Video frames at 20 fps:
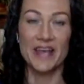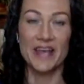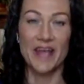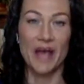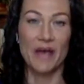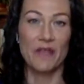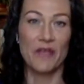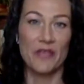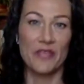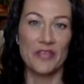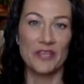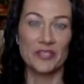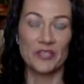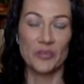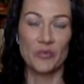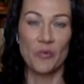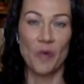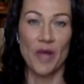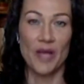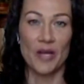Now that things
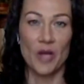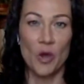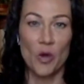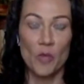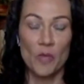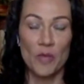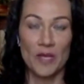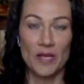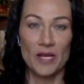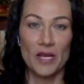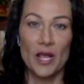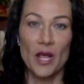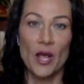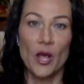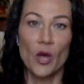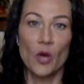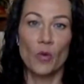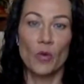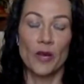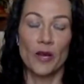are wide open,
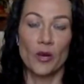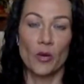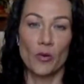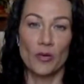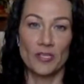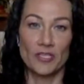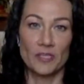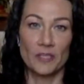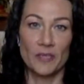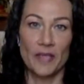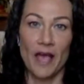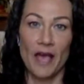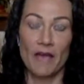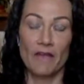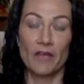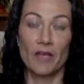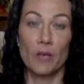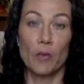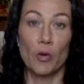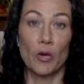we are going to be
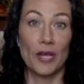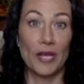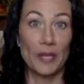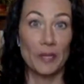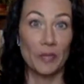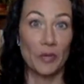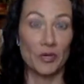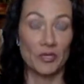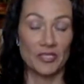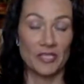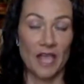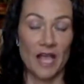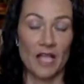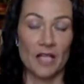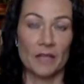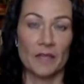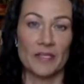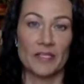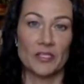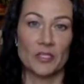having a more in-person
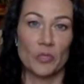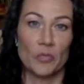element.